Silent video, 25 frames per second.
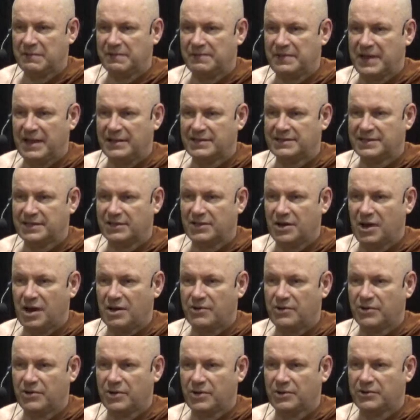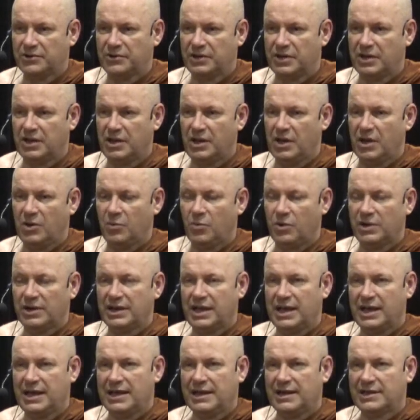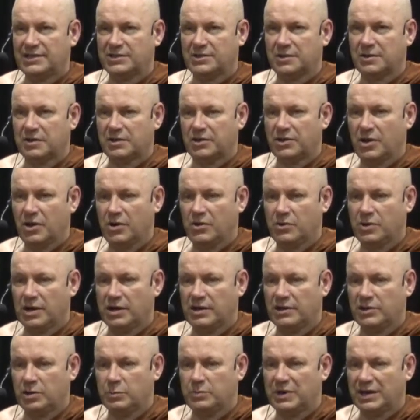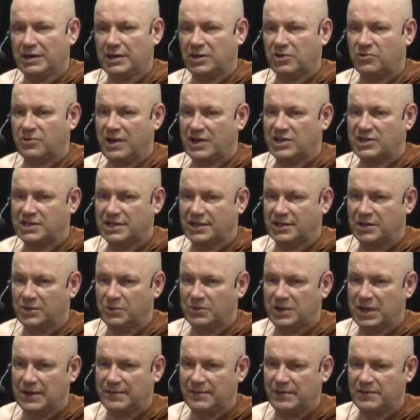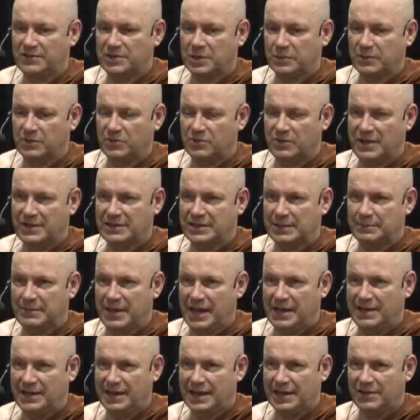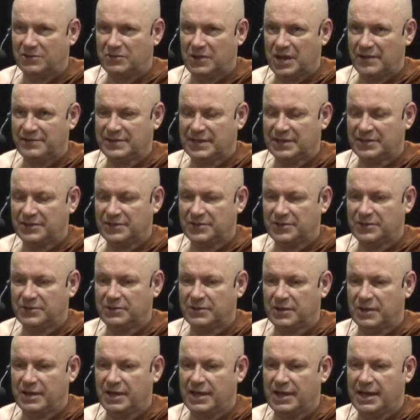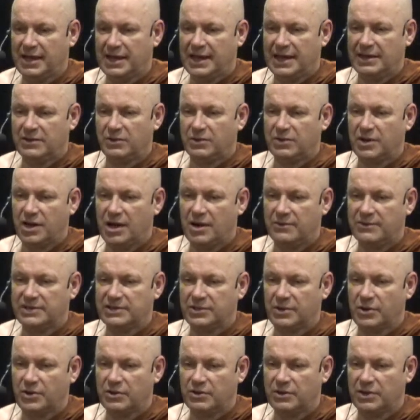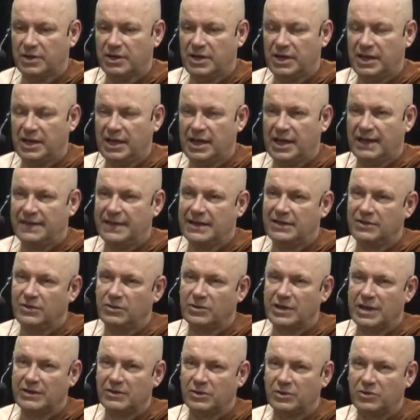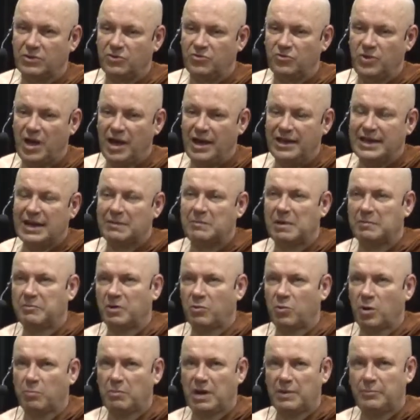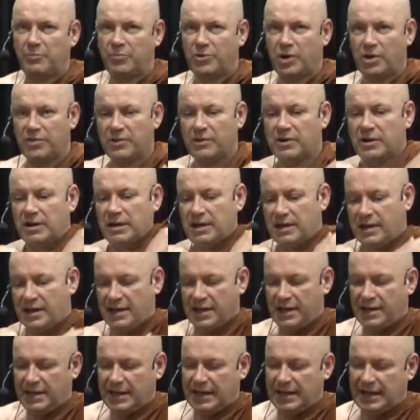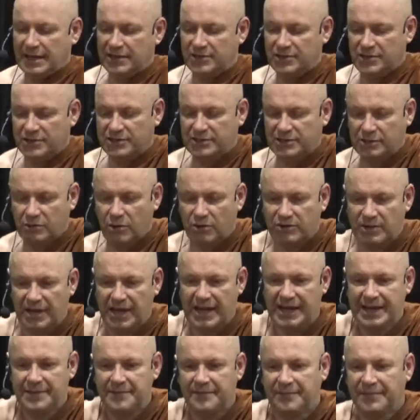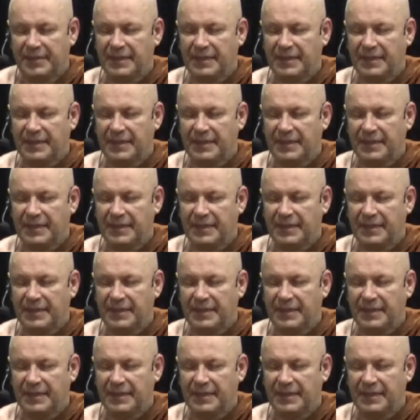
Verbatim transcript: fancy car or not. Uh, one day it's going to go. Uh, you may crash it or whatever, some crazy maniac drives into you, uh, and your car is gone. And then you kind of cry. I remember when my brother, he had just got a